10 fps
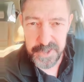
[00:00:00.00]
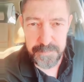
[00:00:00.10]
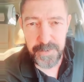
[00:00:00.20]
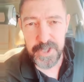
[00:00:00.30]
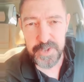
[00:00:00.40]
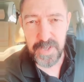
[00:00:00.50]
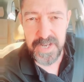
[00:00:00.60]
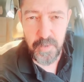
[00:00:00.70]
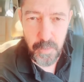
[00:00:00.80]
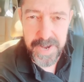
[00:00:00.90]

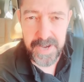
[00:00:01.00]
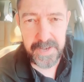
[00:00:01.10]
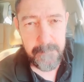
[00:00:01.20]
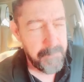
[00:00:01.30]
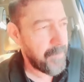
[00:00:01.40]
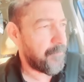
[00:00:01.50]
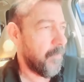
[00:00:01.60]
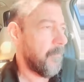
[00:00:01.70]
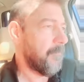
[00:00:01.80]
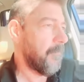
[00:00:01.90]
Spiritually weak
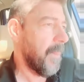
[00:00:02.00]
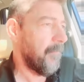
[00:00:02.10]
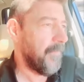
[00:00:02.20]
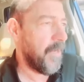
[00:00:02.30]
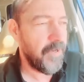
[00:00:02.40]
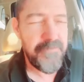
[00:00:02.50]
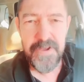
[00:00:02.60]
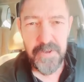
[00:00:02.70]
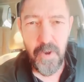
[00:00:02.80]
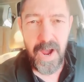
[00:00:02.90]
people. They don't
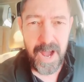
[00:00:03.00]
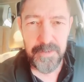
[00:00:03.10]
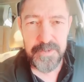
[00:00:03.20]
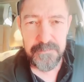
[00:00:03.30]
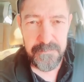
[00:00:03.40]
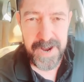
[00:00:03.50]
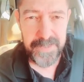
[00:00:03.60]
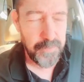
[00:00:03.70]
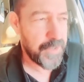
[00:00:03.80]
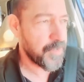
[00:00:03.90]
even know how to
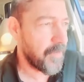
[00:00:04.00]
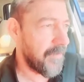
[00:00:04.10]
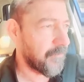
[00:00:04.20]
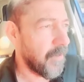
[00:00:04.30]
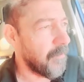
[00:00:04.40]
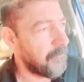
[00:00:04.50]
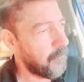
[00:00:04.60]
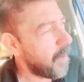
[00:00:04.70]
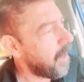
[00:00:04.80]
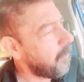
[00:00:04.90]
fight witchcraft off.
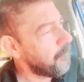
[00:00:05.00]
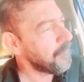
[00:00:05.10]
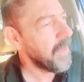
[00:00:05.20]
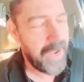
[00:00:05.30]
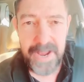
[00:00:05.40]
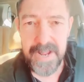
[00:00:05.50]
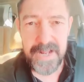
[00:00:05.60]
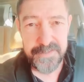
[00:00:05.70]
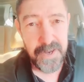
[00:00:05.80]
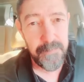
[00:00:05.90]
Well, I
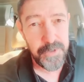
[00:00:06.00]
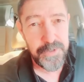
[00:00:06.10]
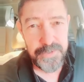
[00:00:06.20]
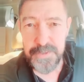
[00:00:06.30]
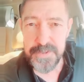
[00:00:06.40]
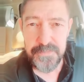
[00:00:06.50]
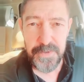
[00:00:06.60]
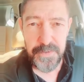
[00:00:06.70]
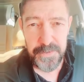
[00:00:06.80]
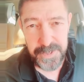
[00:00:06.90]
got some good news
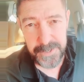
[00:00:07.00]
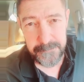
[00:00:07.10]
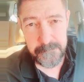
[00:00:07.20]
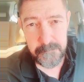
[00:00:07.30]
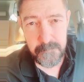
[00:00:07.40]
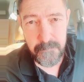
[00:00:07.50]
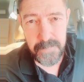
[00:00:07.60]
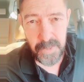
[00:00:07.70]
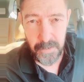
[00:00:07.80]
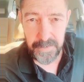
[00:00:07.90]
for you here.
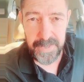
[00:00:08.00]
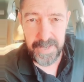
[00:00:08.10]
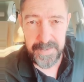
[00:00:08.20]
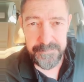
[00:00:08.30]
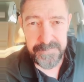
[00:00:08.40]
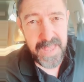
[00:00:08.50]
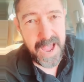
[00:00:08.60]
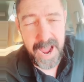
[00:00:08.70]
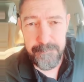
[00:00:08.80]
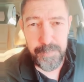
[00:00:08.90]
Okay.
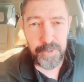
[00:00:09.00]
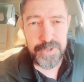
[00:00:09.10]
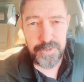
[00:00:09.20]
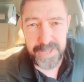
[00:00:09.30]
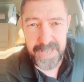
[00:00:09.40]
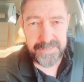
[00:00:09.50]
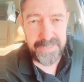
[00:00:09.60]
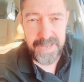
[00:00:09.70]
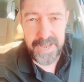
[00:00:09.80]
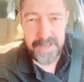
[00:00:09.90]
I put
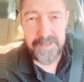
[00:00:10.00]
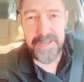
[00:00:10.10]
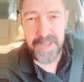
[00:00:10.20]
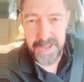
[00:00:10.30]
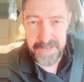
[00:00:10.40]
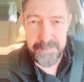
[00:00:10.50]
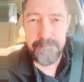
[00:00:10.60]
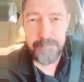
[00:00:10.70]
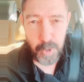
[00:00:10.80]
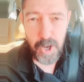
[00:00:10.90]
together a, a
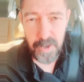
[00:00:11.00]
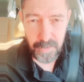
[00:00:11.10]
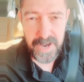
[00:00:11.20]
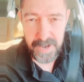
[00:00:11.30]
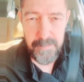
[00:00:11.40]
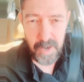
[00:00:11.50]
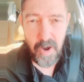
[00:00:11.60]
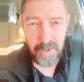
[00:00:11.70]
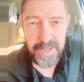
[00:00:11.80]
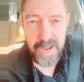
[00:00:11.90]
program,
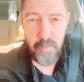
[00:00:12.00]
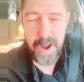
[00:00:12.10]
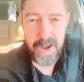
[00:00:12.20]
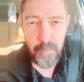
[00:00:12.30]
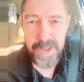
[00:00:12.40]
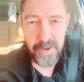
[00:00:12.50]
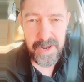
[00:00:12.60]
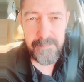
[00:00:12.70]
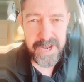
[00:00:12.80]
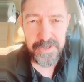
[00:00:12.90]
okay, where we're
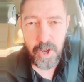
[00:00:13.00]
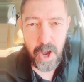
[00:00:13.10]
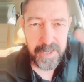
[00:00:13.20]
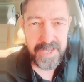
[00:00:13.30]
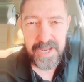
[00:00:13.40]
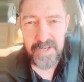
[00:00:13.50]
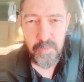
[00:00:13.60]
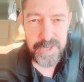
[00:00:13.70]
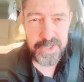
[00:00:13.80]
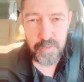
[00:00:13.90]
going to be
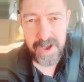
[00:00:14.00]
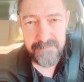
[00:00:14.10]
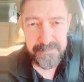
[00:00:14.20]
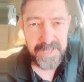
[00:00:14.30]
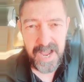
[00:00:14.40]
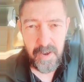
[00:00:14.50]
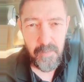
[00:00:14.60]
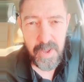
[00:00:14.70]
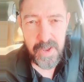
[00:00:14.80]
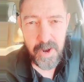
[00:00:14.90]
knocking witchcraft
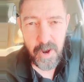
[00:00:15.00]
down